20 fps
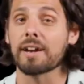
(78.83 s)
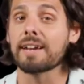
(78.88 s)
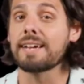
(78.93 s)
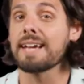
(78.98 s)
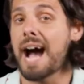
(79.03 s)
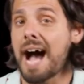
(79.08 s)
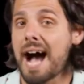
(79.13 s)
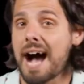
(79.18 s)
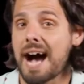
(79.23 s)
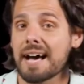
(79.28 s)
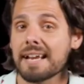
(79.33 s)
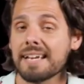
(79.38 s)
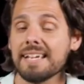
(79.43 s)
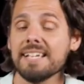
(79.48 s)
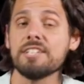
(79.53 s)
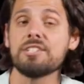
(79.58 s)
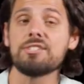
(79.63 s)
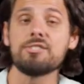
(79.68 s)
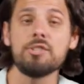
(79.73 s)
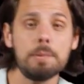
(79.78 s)

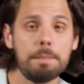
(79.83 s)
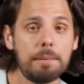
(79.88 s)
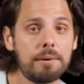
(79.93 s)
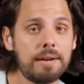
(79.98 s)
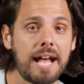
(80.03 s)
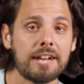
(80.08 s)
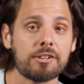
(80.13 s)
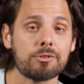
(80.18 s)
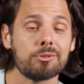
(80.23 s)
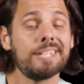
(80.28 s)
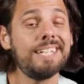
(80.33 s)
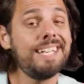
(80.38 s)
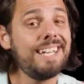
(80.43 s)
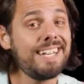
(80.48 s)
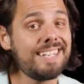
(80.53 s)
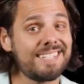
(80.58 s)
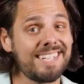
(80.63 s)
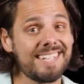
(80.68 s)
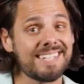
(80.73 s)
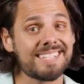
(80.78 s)
God is supernatural. He
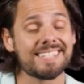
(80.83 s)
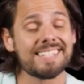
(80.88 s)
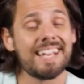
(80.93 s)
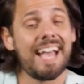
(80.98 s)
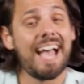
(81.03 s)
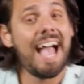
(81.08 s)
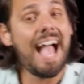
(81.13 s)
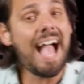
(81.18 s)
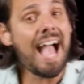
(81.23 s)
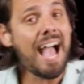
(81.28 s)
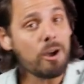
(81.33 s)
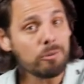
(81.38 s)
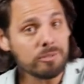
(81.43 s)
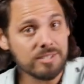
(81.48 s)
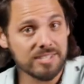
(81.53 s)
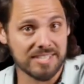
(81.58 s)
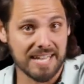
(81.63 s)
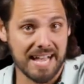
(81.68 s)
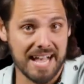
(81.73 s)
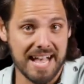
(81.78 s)
exists
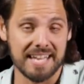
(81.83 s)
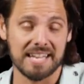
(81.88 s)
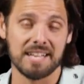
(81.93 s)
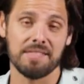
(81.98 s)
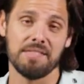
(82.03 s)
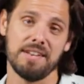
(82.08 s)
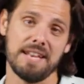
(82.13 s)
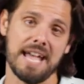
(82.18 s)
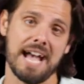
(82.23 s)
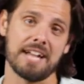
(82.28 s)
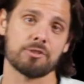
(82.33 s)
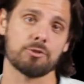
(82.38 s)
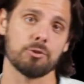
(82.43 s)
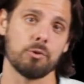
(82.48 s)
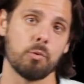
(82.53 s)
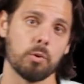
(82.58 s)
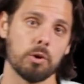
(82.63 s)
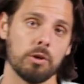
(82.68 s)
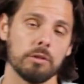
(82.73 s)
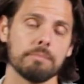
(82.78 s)
outside the
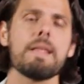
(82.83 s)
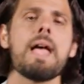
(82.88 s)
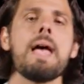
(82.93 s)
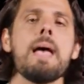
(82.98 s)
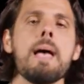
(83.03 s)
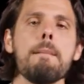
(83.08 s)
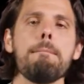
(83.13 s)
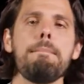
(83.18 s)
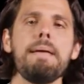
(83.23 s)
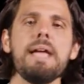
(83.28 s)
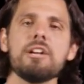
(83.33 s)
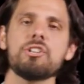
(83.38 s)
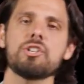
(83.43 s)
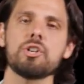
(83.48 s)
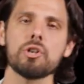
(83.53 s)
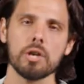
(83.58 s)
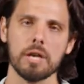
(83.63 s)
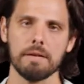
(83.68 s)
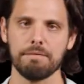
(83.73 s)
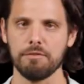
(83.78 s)
natural world.
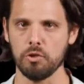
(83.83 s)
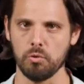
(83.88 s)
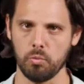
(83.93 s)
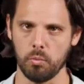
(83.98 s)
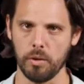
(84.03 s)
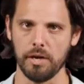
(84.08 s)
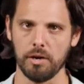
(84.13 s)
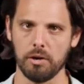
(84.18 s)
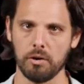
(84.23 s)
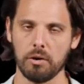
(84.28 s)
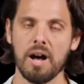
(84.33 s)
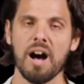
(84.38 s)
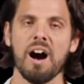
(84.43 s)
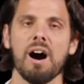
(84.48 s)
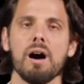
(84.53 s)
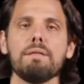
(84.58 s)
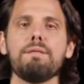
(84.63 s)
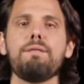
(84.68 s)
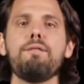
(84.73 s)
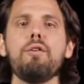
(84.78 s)
Picture, if you will,
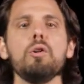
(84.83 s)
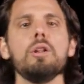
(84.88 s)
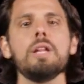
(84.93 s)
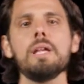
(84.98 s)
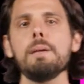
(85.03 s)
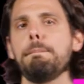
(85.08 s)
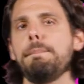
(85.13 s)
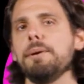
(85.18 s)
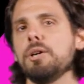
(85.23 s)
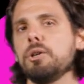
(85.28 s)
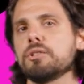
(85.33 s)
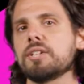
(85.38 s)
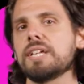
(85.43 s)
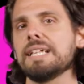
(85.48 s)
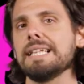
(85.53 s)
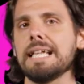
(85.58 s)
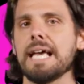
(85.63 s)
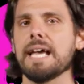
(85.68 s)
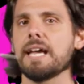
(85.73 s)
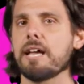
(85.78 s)
a fully
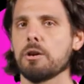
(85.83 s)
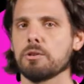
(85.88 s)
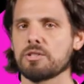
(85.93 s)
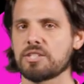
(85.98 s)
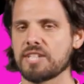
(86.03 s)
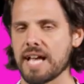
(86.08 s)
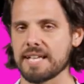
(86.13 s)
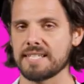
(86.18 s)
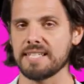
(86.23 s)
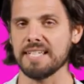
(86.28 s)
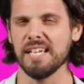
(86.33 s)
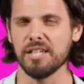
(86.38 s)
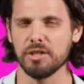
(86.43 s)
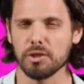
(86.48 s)
built Lego set in